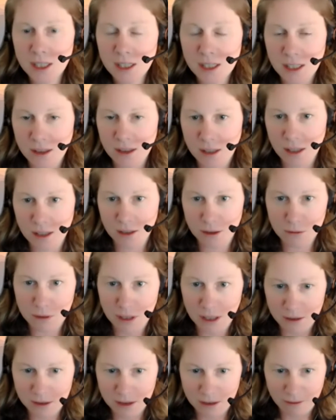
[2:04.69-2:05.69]
And thank you,
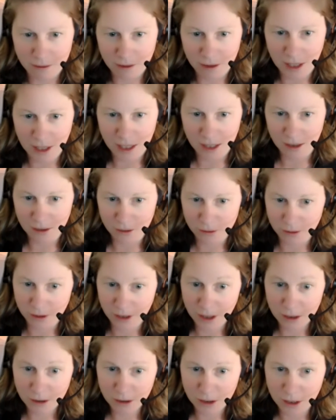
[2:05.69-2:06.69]
Kelsey, for that
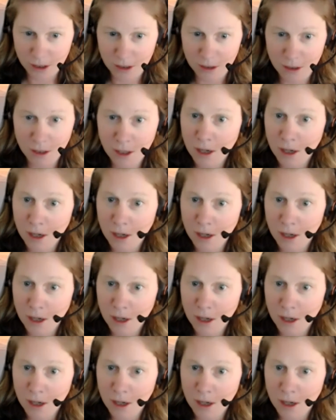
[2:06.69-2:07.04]
introduction.